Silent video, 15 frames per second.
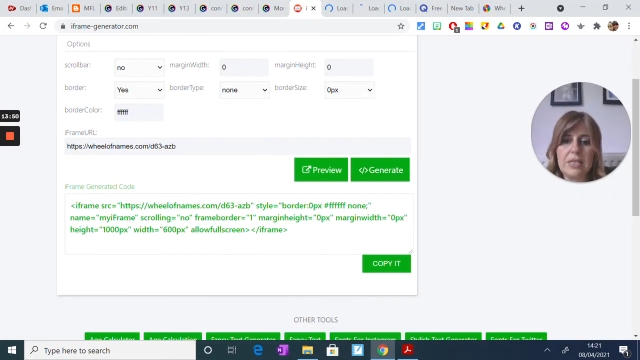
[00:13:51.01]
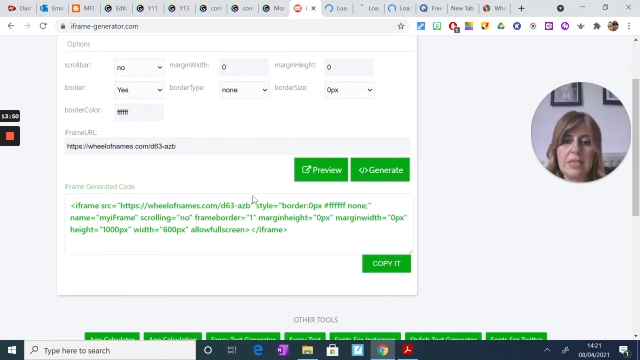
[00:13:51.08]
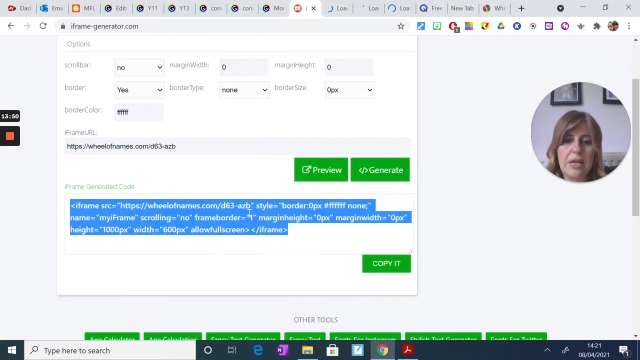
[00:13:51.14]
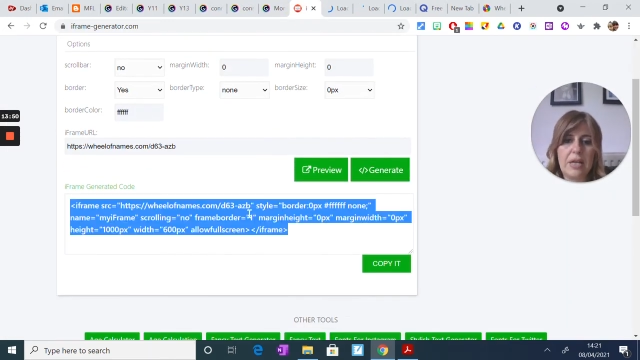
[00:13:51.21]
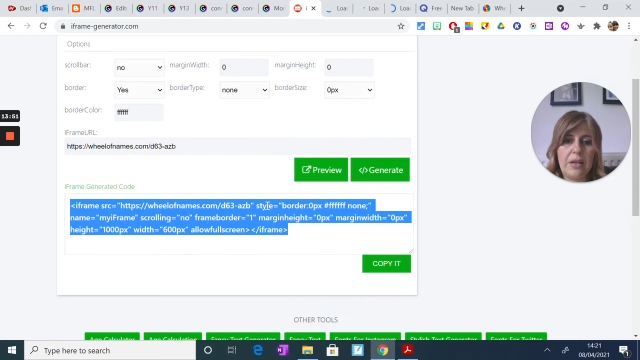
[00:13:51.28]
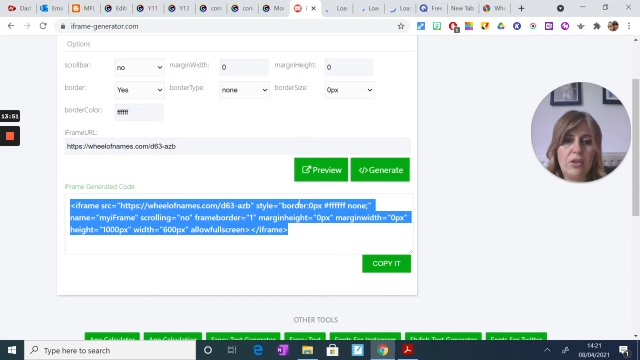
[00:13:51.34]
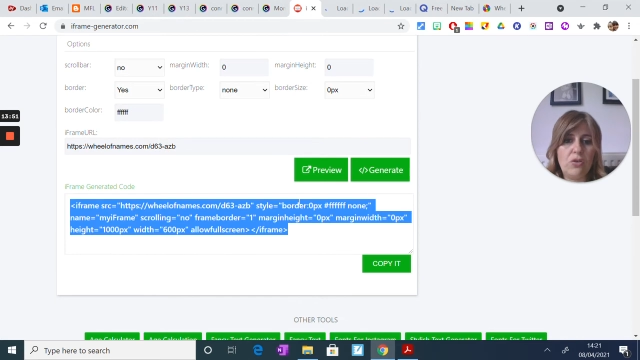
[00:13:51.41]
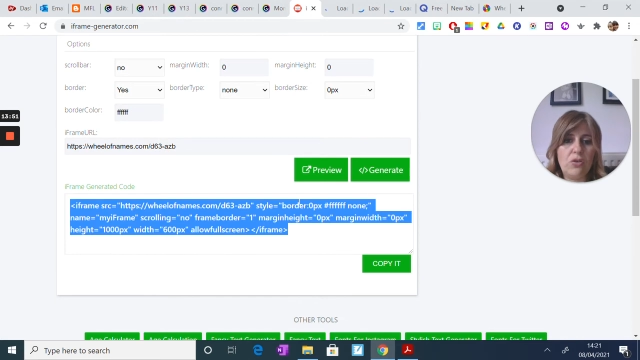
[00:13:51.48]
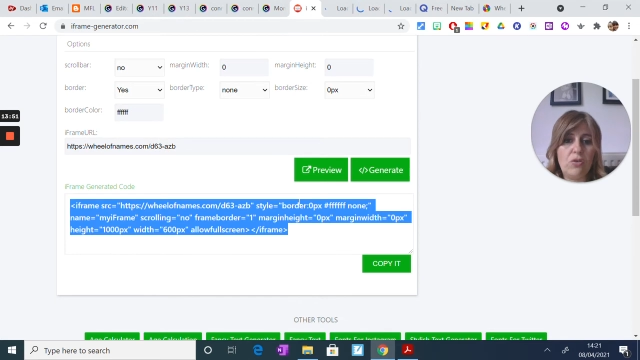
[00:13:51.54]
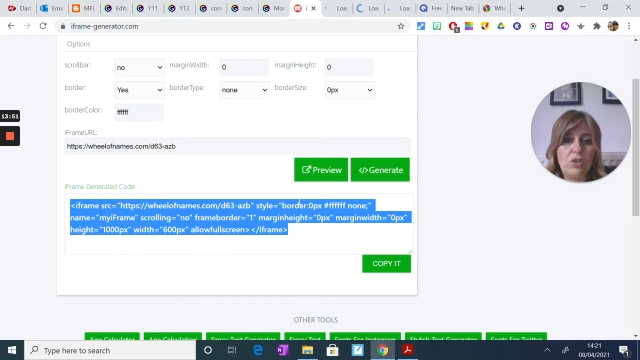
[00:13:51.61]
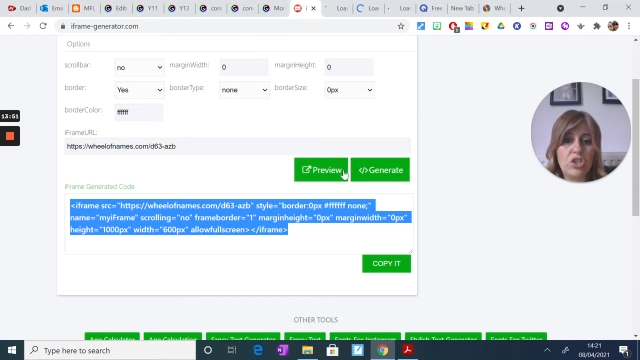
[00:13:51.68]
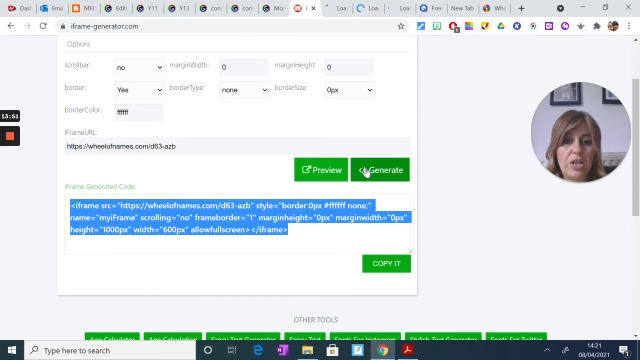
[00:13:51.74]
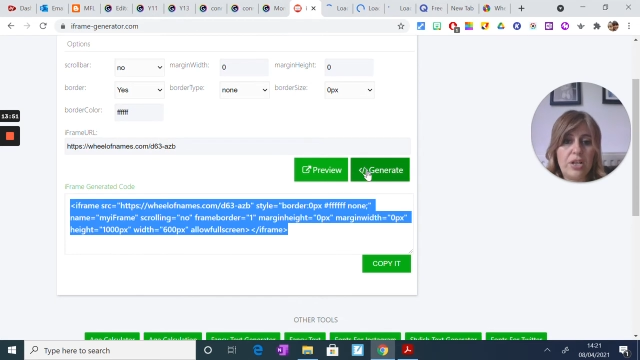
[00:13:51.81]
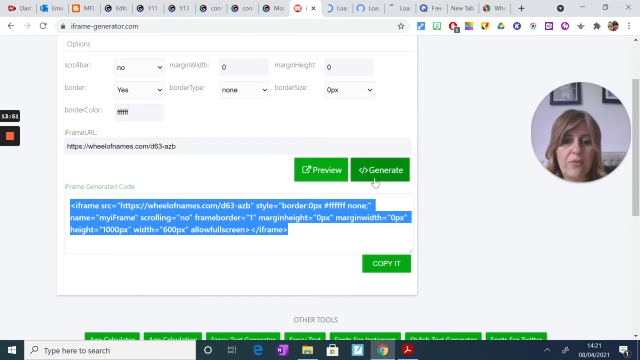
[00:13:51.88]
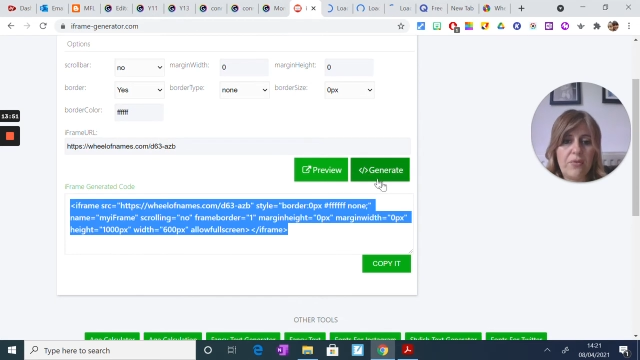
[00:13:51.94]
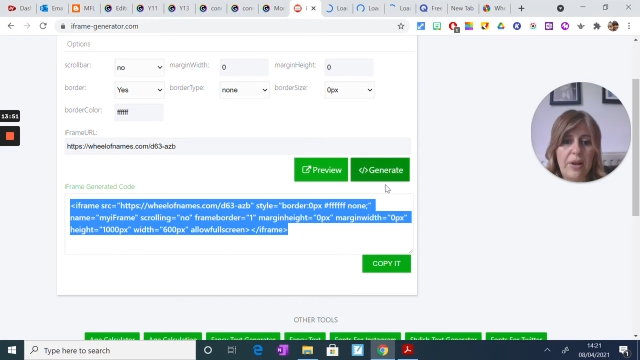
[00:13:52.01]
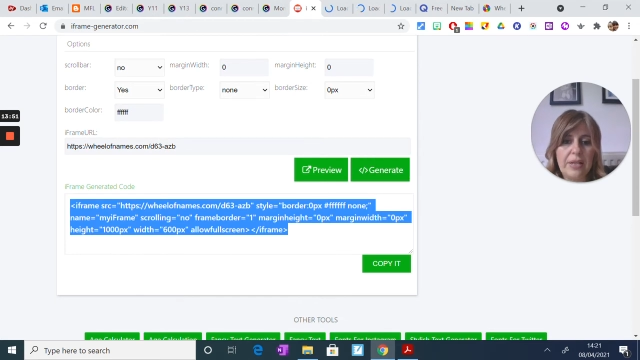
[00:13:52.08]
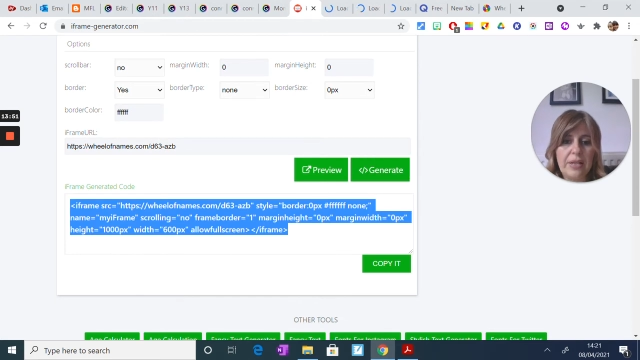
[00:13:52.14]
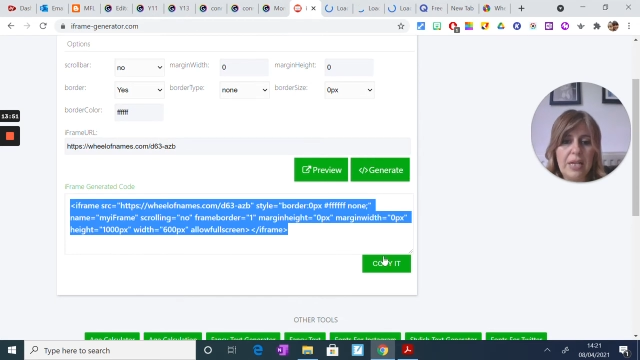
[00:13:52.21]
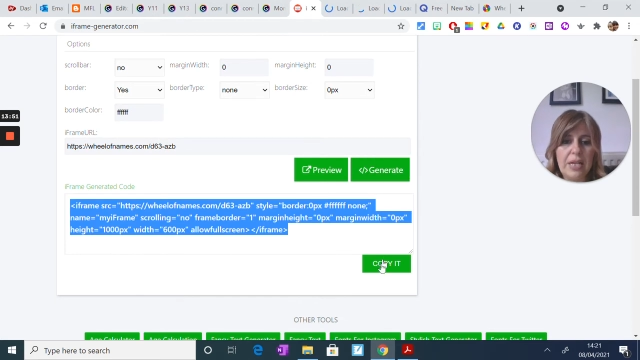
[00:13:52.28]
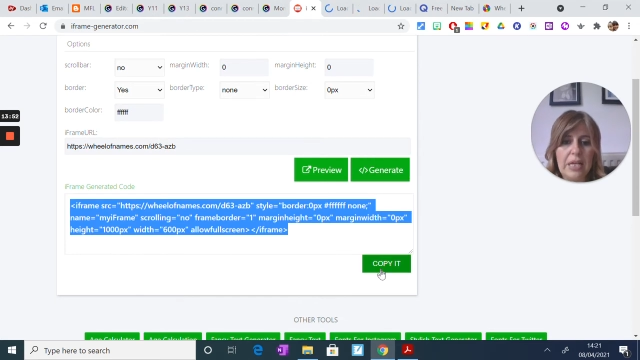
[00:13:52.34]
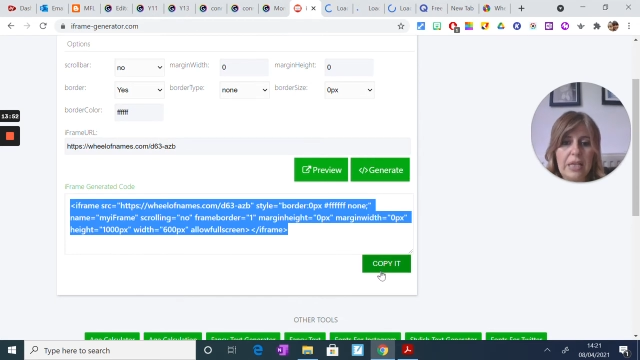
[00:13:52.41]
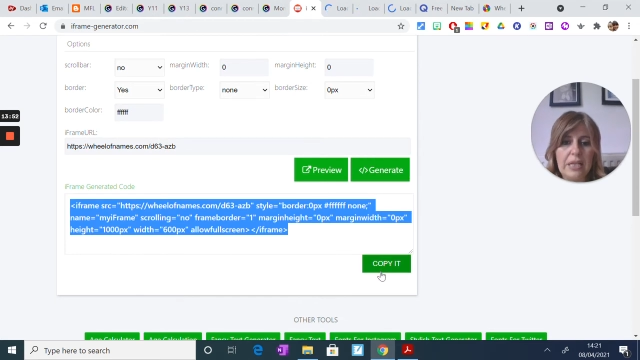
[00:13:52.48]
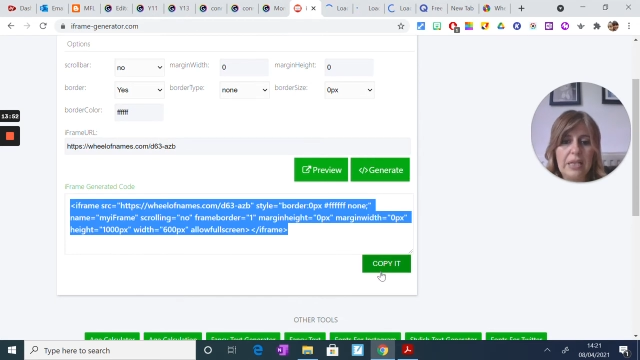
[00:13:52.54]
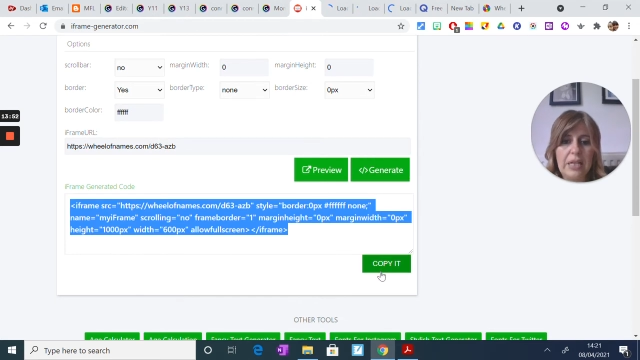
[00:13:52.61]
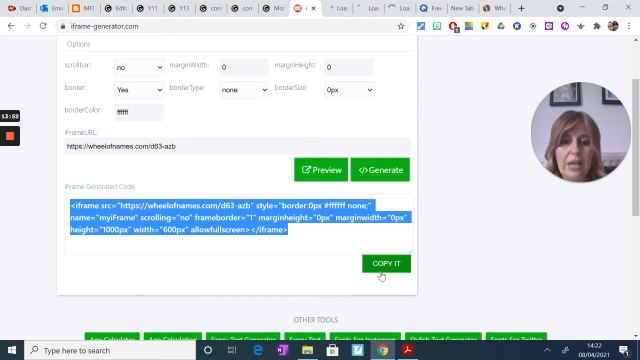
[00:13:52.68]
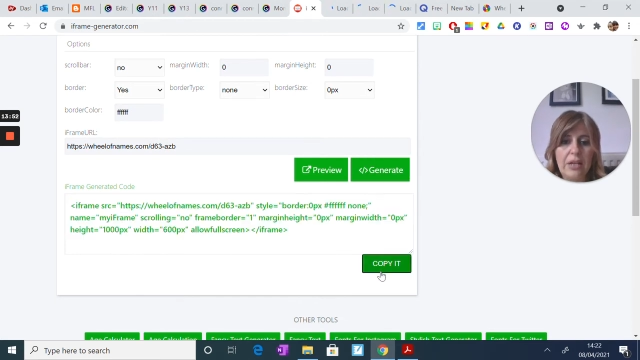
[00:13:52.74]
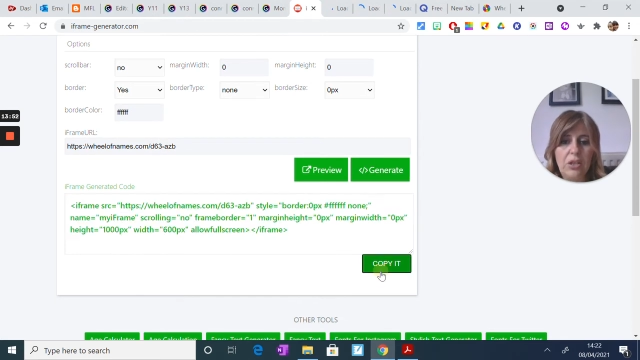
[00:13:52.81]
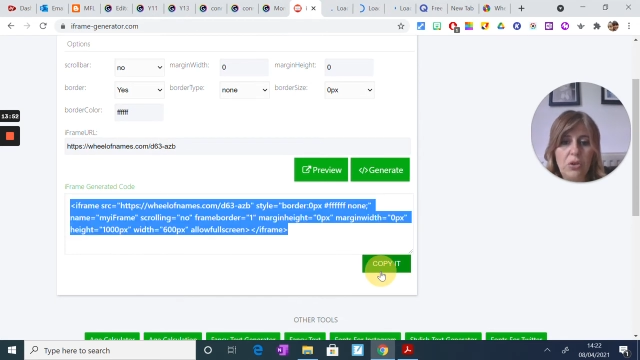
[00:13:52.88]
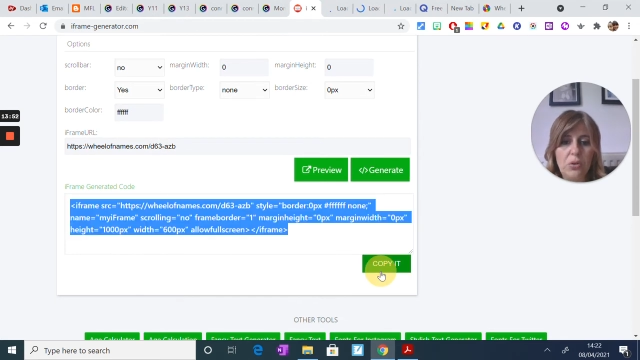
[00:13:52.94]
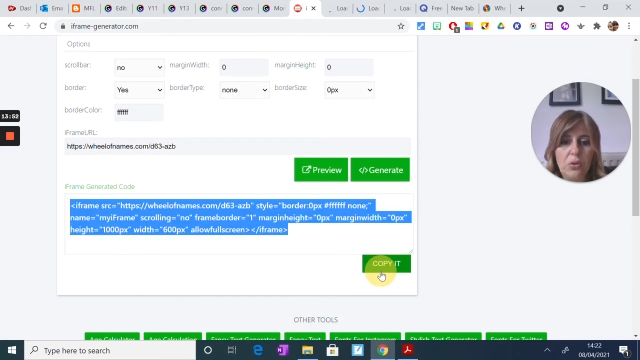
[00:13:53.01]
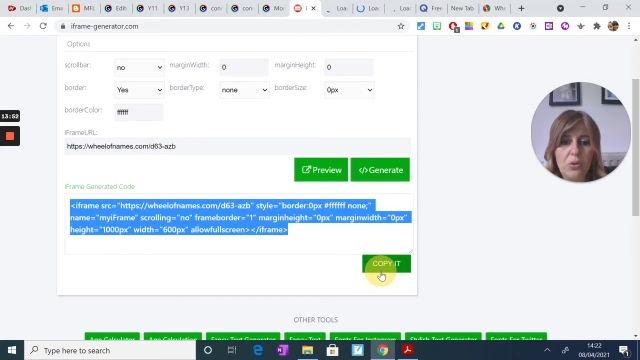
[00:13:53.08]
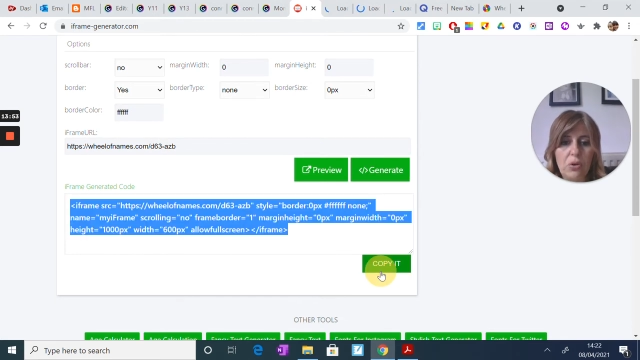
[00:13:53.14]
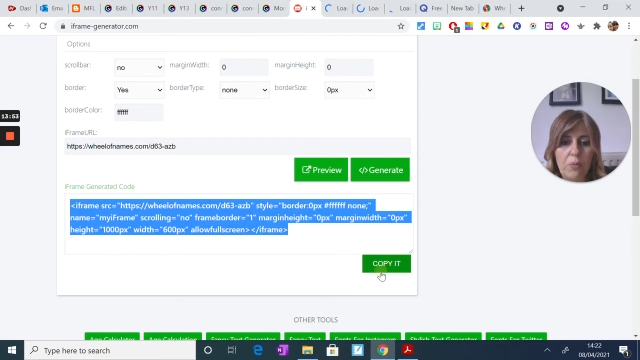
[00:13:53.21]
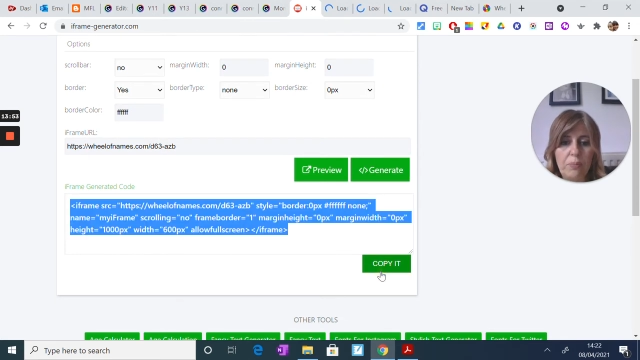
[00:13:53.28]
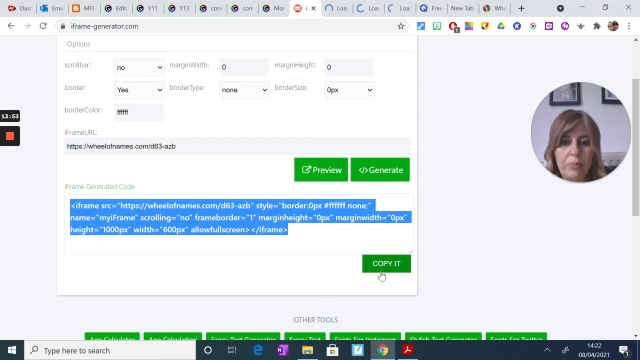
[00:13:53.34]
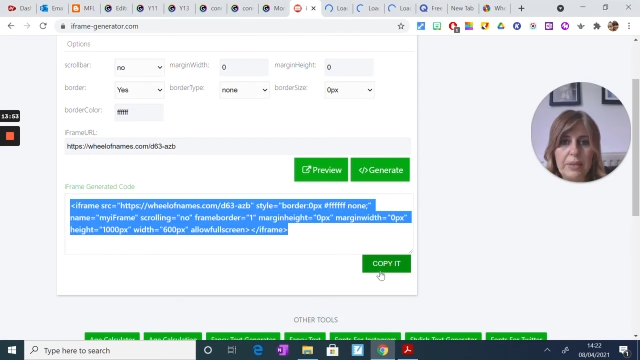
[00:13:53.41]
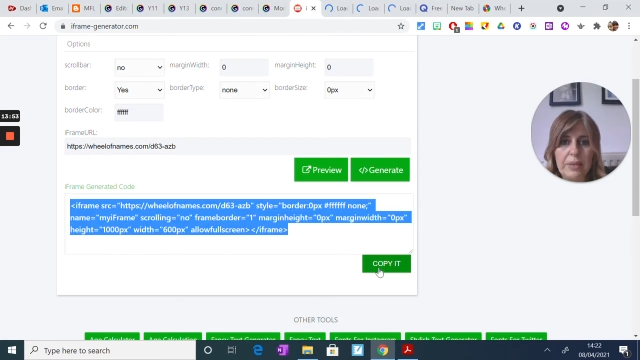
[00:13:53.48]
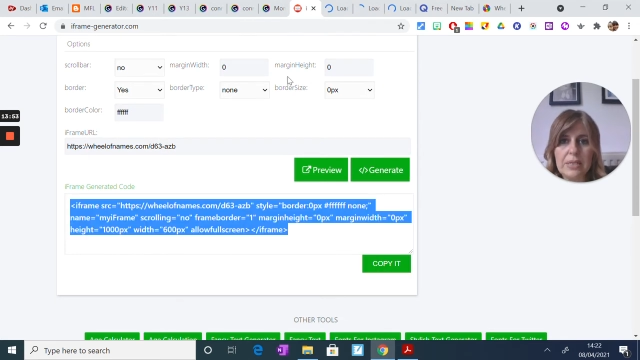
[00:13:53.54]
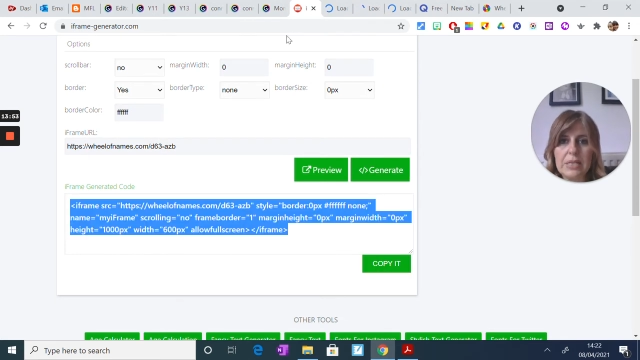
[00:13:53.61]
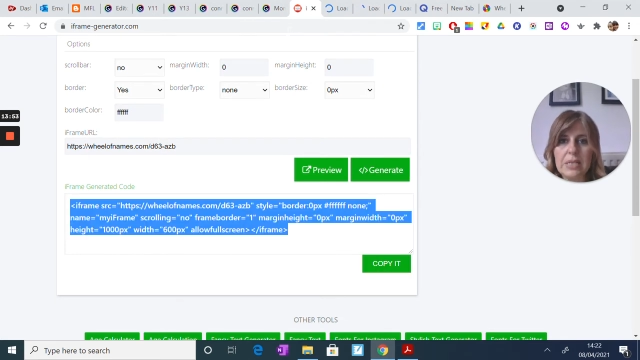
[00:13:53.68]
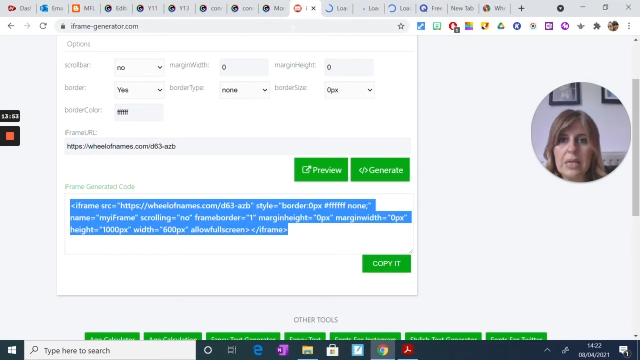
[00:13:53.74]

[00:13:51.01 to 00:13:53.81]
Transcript: Then you generate. Then you copy it.